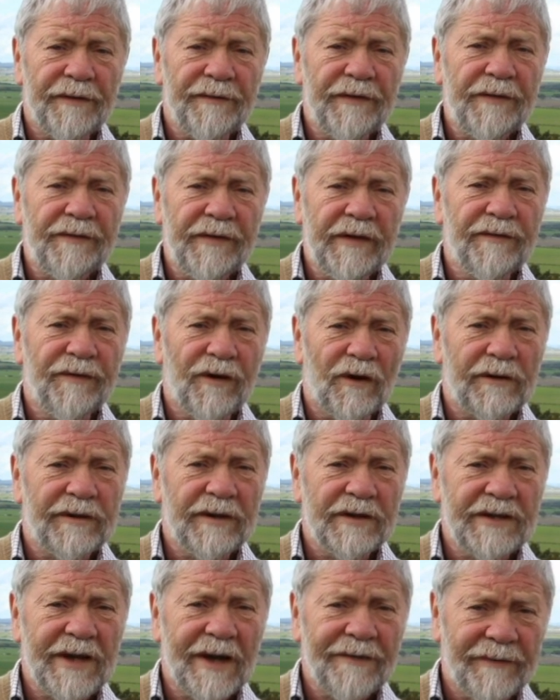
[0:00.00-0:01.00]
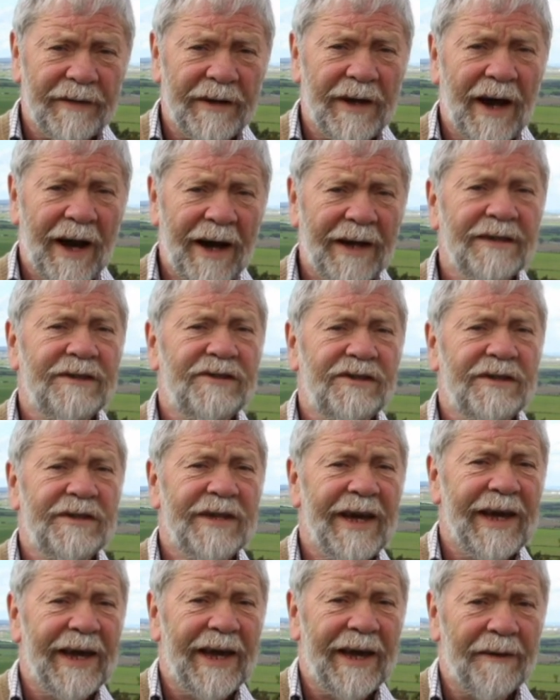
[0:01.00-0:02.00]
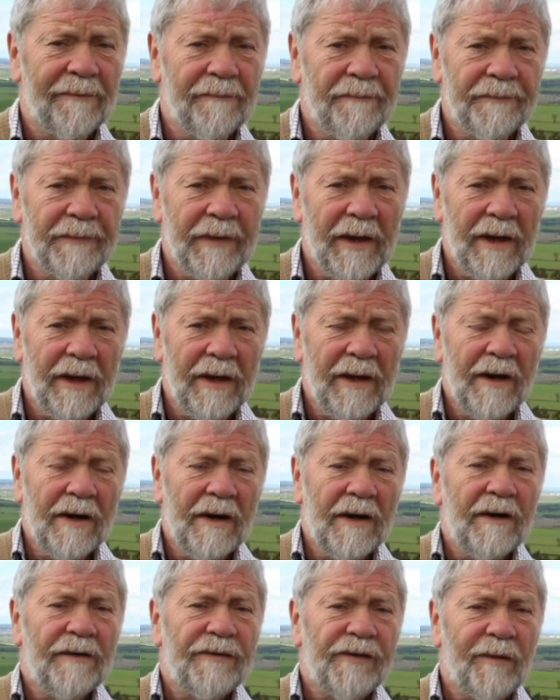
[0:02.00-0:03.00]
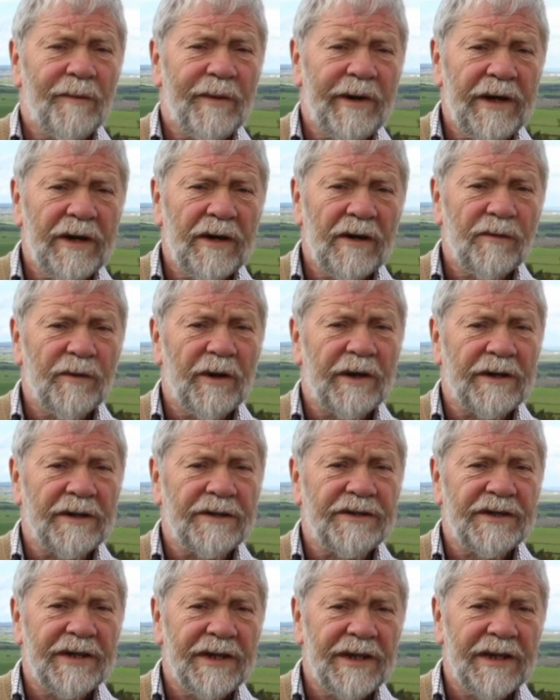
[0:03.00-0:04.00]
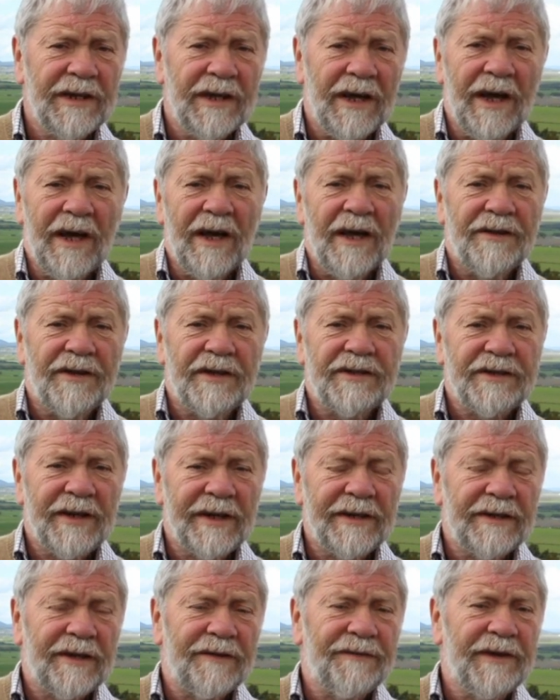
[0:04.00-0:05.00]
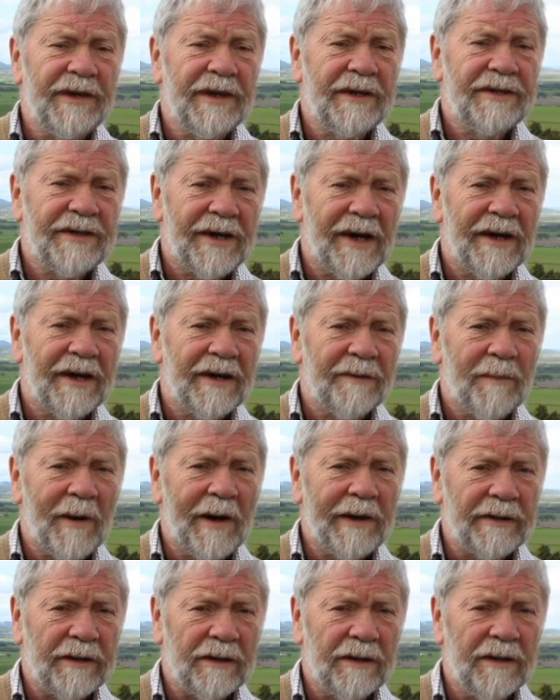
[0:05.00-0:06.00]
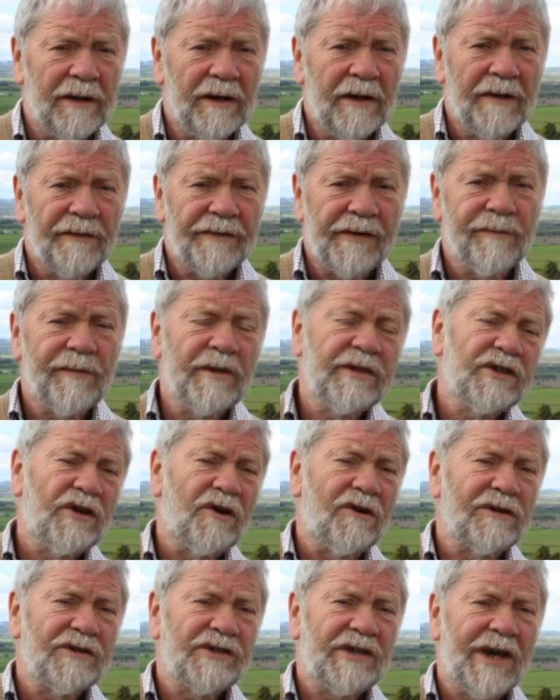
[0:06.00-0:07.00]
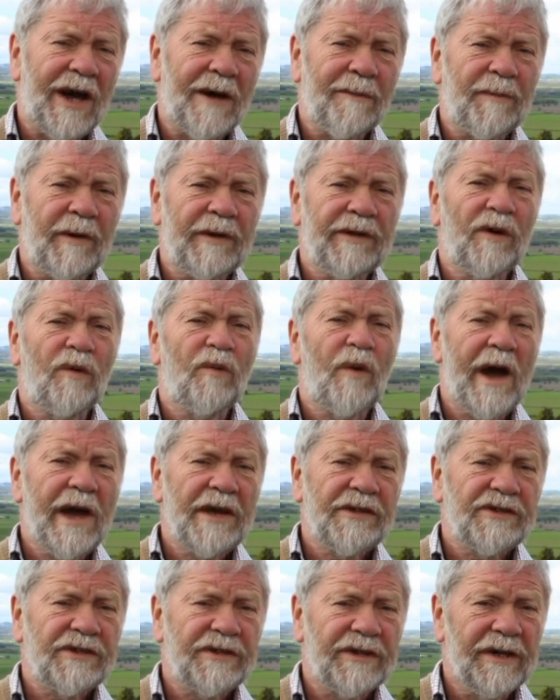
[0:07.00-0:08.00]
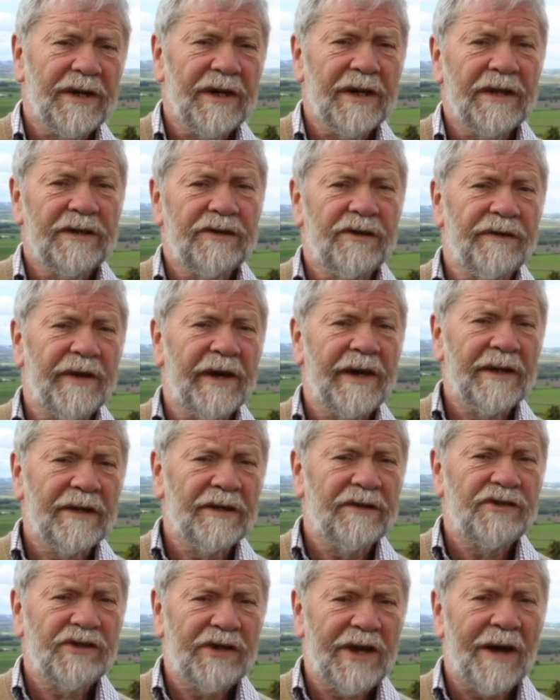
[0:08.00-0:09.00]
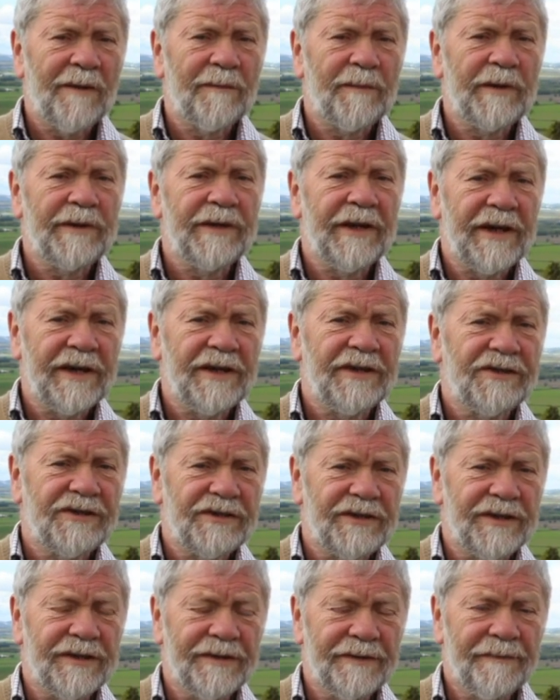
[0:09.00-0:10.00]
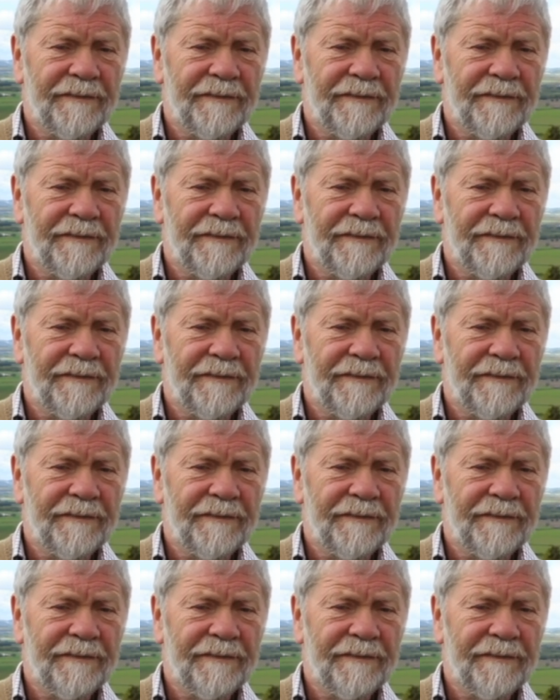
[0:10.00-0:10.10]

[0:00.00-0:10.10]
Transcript: in 1547 and today. From here we can see the site of the entire battle, from the Scots camp in the west to the English camp in the east.